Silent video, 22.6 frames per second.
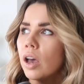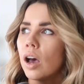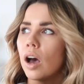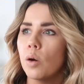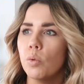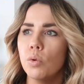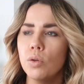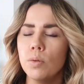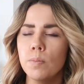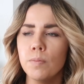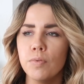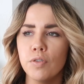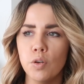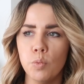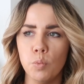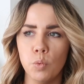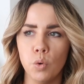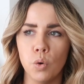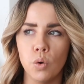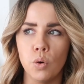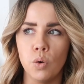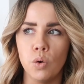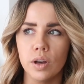I wore them for a
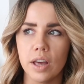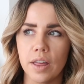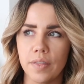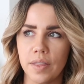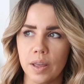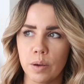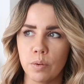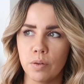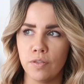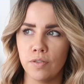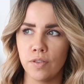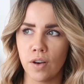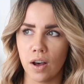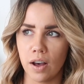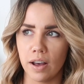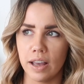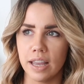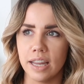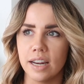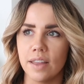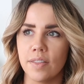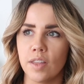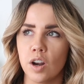walk and they were
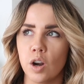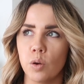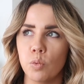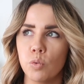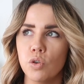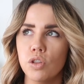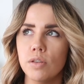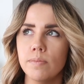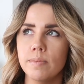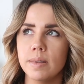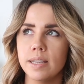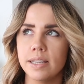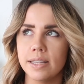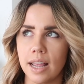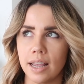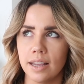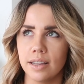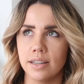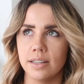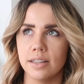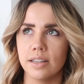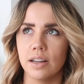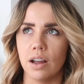fine. And then I wore them the
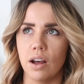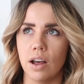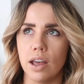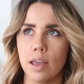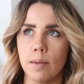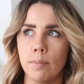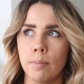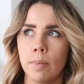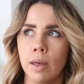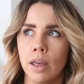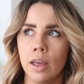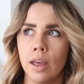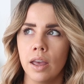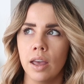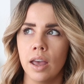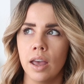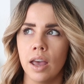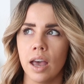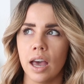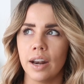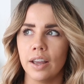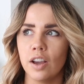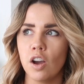second time
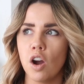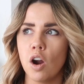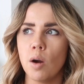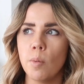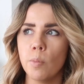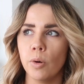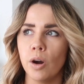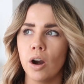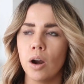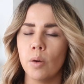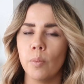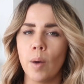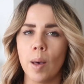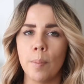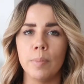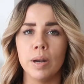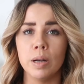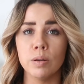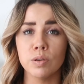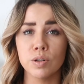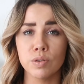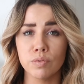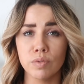and I can't remember where I went,
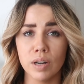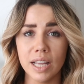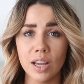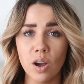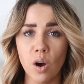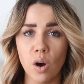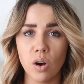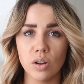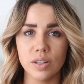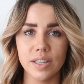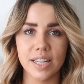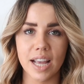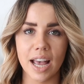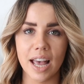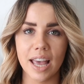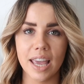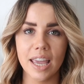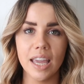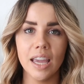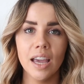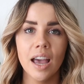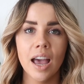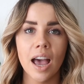but it was a really hot
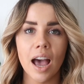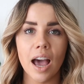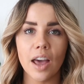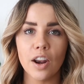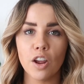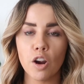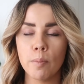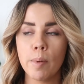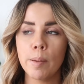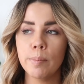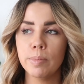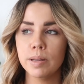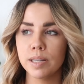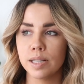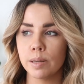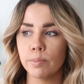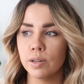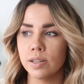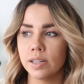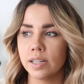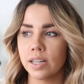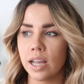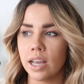day. And I remember
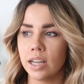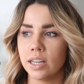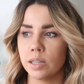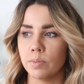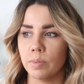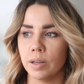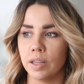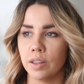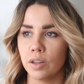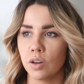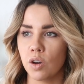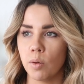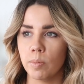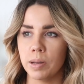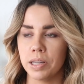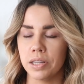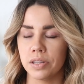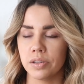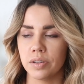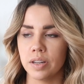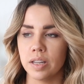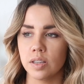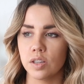someone saying to me in the
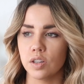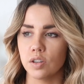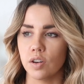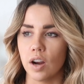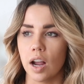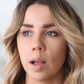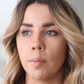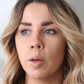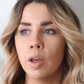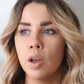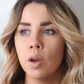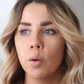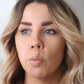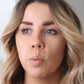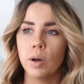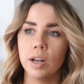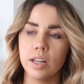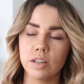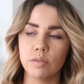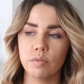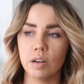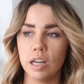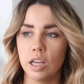comments on Instagram, when
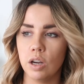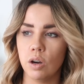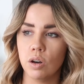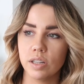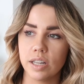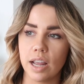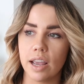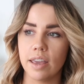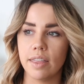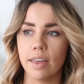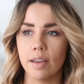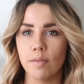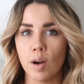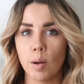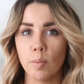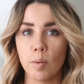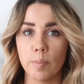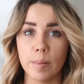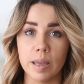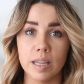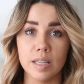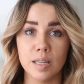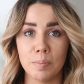it's a really hot day, they rub
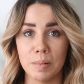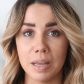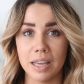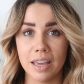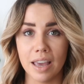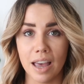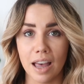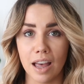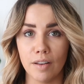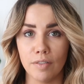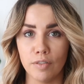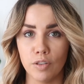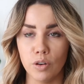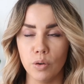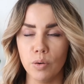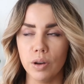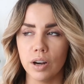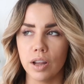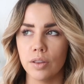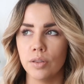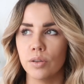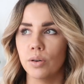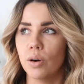a bit, so be careful.
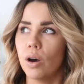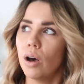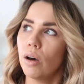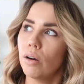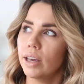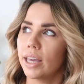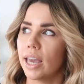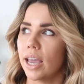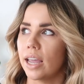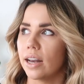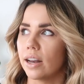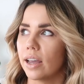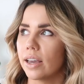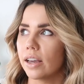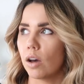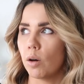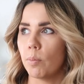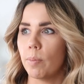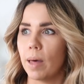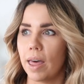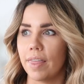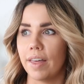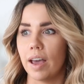And I thought, oh, okay, like
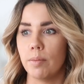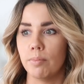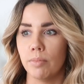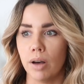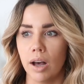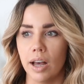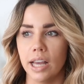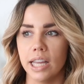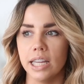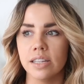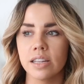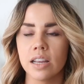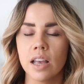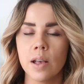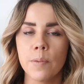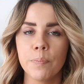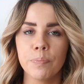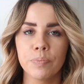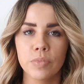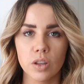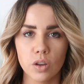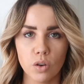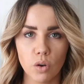I'll bear that in mind
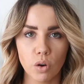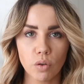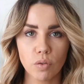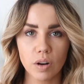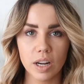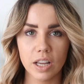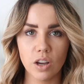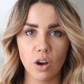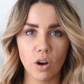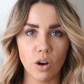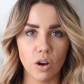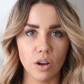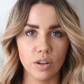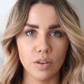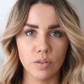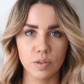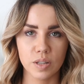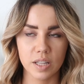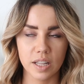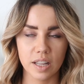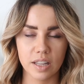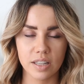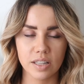got really hot and
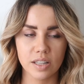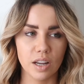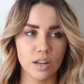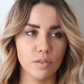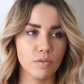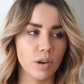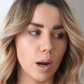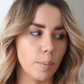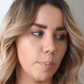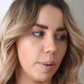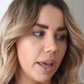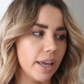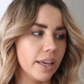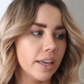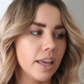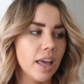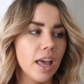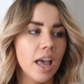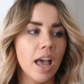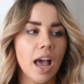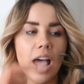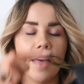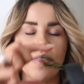obviously they started rubbing
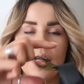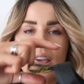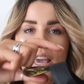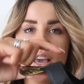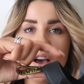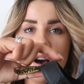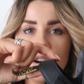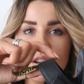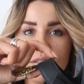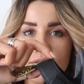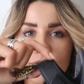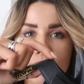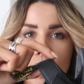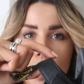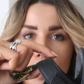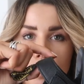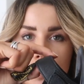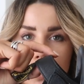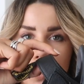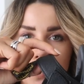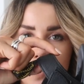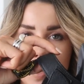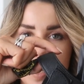and they kind of
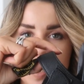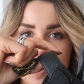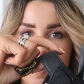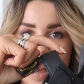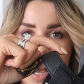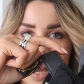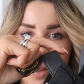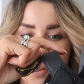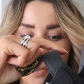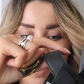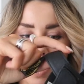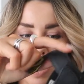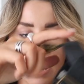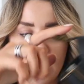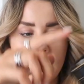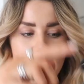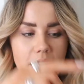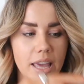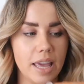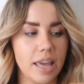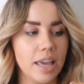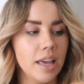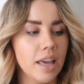rubbed on this back one
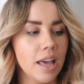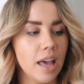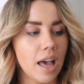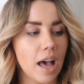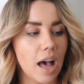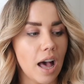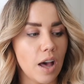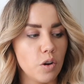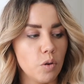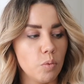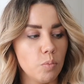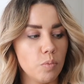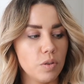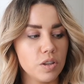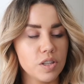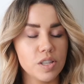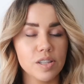here and on the